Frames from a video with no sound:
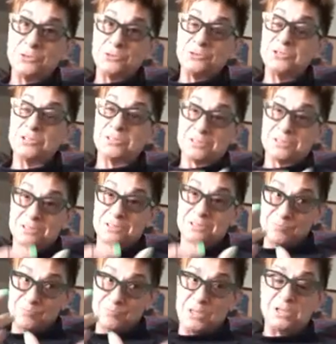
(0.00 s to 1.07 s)
just
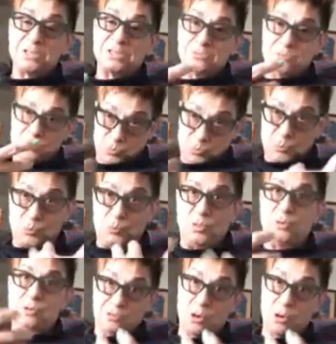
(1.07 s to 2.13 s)
because we
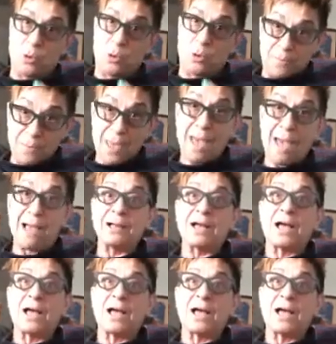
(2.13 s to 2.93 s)
go way back, I